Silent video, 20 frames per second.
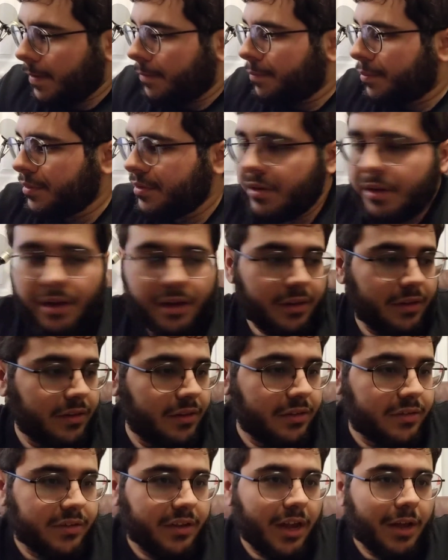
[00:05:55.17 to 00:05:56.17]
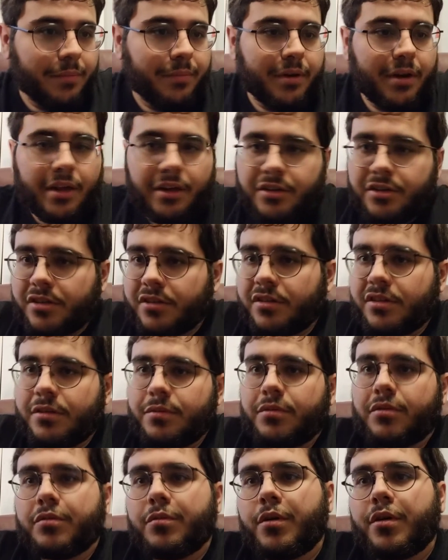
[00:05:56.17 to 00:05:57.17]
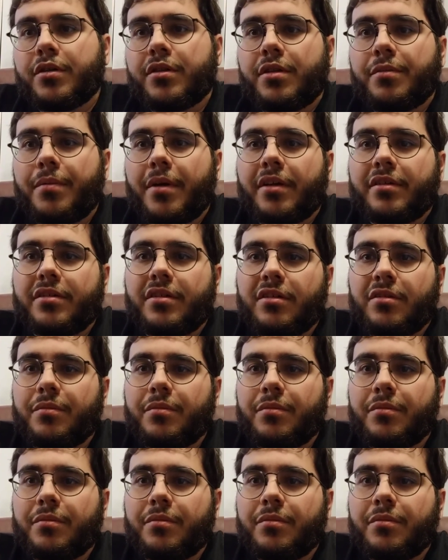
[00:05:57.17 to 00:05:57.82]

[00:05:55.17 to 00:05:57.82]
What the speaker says: But yeah, this combination seems to work the best.